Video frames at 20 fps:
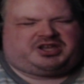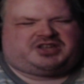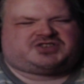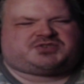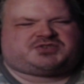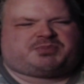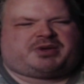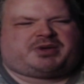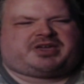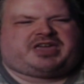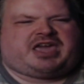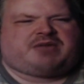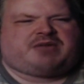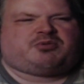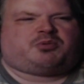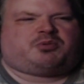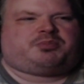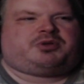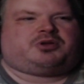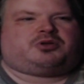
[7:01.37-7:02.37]
into my
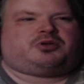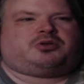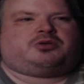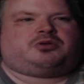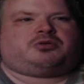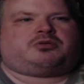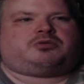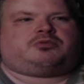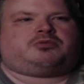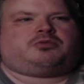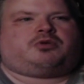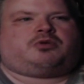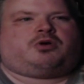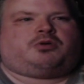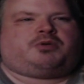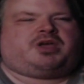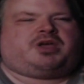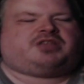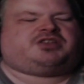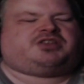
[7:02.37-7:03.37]
cable bill.
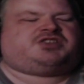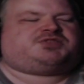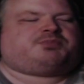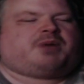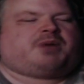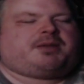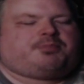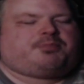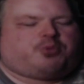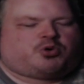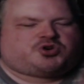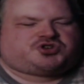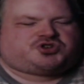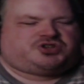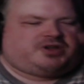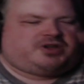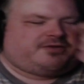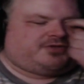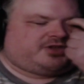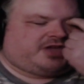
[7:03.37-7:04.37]
Well, at least my
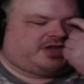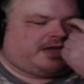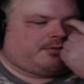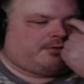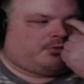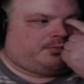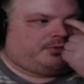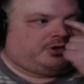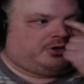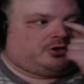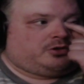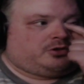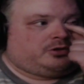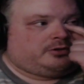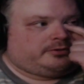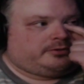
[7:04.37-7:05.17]
portion of the cable bill.